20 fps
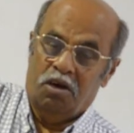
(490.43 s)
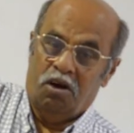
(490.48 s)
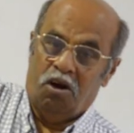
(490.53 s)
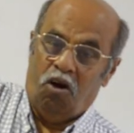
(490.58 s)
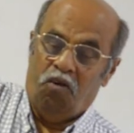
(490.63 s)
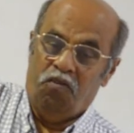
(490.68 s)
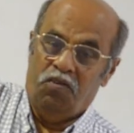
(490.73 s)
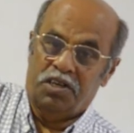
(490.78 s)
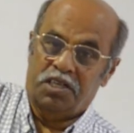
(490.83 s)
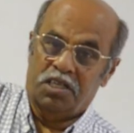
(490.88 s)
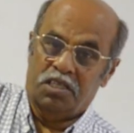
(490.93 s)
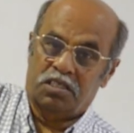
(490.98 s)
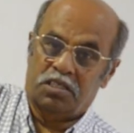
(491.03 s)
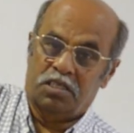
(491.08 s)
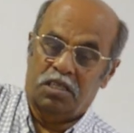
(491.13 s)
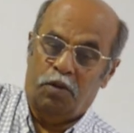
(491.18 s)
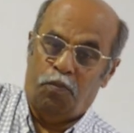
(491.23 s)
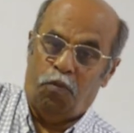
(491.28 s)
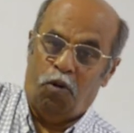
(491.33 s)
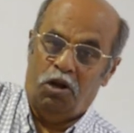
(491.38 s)
How it
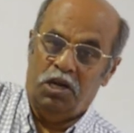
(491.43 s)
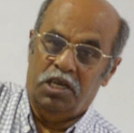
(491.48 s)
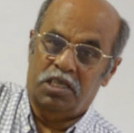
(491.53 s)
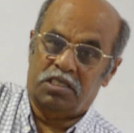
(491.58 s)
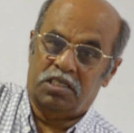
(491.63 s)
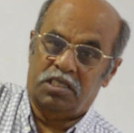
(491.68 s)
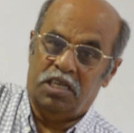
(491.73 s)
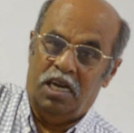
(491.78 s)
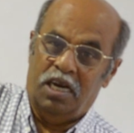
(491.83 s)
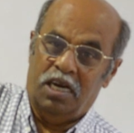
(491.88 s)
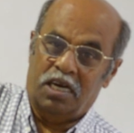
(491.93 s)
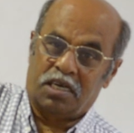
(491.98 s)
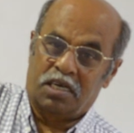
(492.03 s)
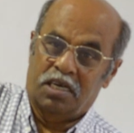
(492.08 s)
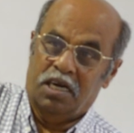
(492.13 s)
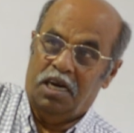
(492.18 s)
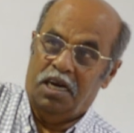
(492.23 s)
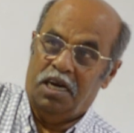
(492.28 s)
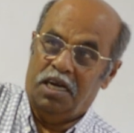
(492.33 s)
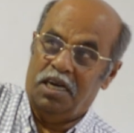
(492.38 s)
is, the ball is
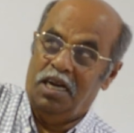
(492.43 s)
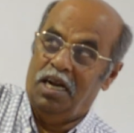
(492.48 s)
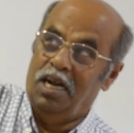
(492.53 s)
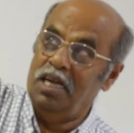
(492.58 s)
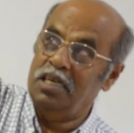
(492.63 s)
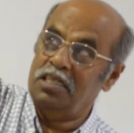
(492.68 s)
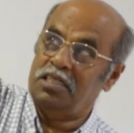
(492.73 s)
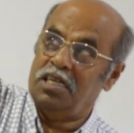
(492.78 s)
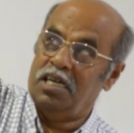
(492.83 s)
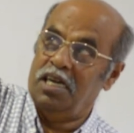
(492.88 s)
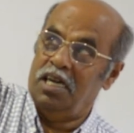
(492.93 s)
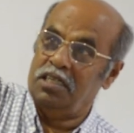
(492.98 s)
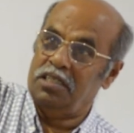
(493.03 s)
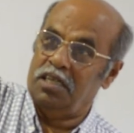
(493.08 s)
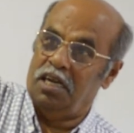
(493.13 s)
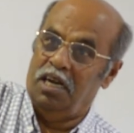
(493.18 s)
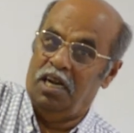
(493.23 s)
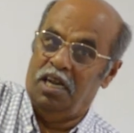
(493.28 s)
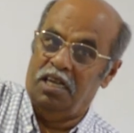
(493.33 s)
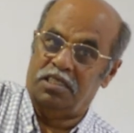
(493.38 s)
released, he
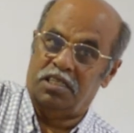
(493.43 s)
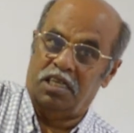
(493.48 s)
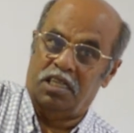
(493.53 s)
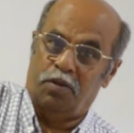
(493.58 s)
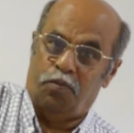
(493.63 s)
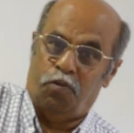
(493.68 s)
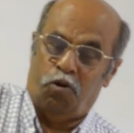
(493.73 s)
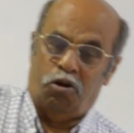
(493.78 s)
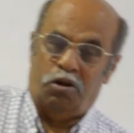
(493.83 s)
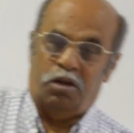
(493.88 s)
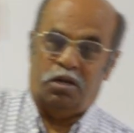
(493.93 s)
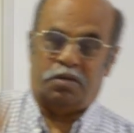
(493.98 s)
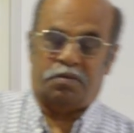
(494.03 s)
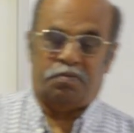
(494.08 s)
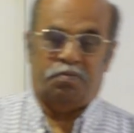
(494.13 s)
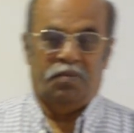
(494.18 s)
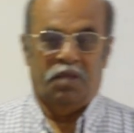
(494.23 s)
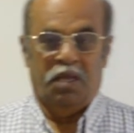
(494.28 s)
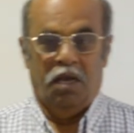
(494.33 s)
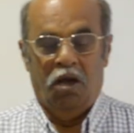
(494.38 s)
is releasing the ball.
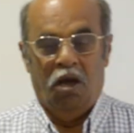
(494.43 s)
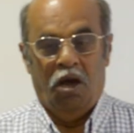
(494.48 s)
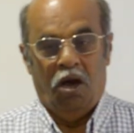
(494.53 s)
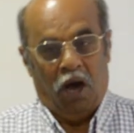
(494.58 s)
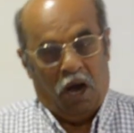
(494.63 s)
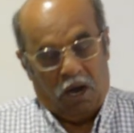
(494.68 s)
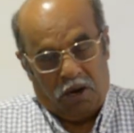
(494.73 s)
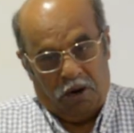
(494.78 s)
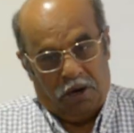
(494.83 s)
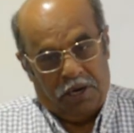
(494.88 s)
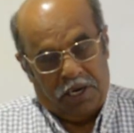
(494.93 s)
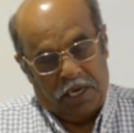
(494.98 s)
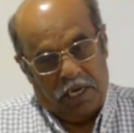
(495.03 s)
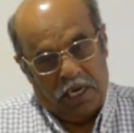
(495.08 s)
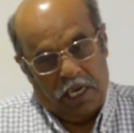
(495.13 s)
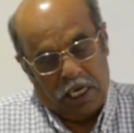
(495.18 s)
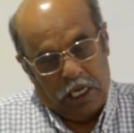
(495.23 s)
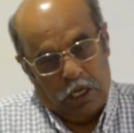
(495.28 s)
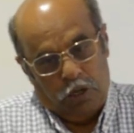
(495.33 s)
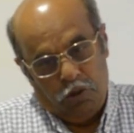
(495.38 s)

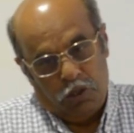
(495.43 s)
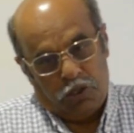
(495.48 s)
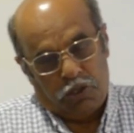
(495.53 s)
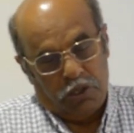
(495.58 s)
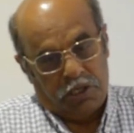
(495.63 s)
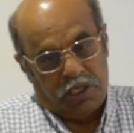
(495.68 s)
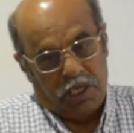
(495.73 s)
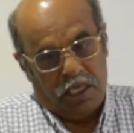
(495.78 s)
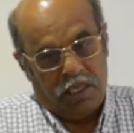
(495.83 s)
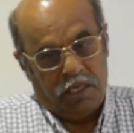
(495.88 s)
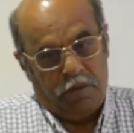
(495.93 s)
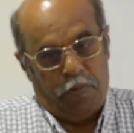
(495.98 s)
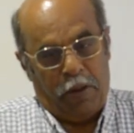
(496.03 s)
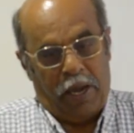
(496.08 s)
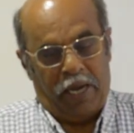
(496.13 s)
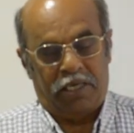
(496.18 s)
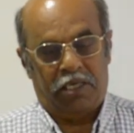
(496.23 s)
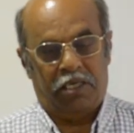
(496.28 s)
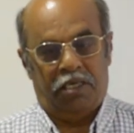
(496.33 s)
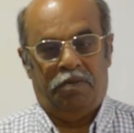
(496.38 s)
Accordingly, he used to turn the
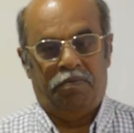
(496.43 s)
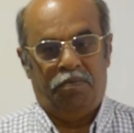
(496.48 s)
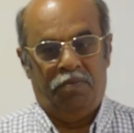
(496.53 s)
bat.